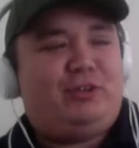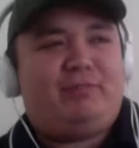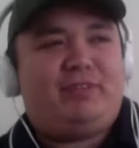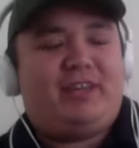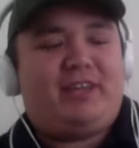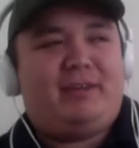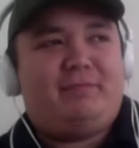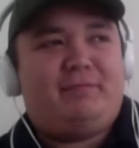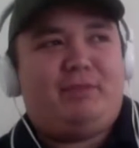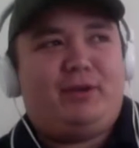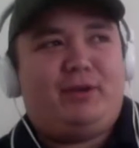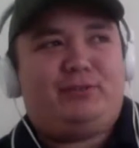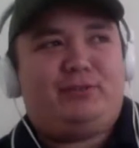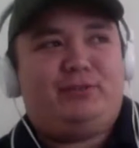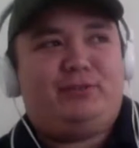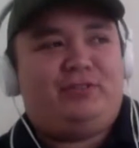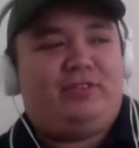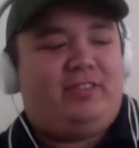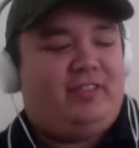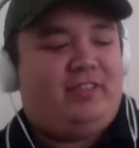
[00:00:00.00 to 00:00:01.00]
taking
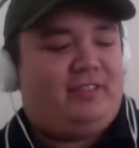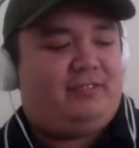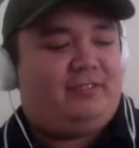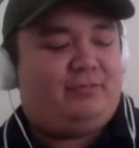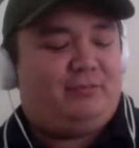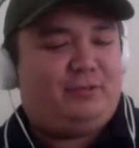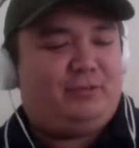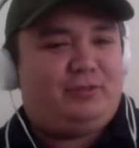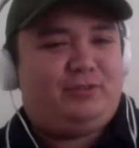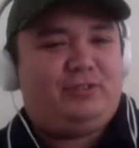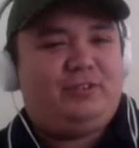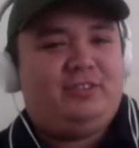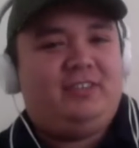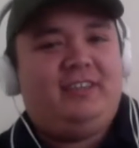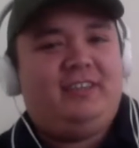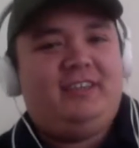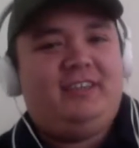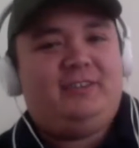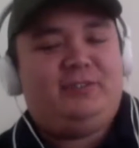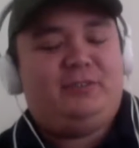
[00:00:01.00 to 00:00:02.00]
pictures of this,
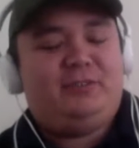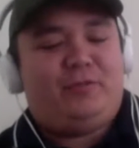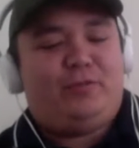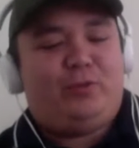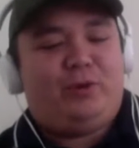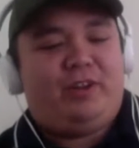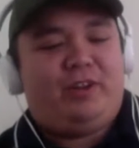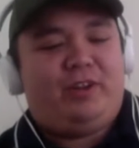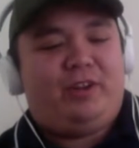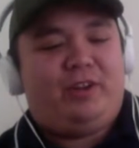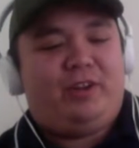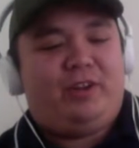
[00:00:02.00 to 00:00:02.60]
because everyone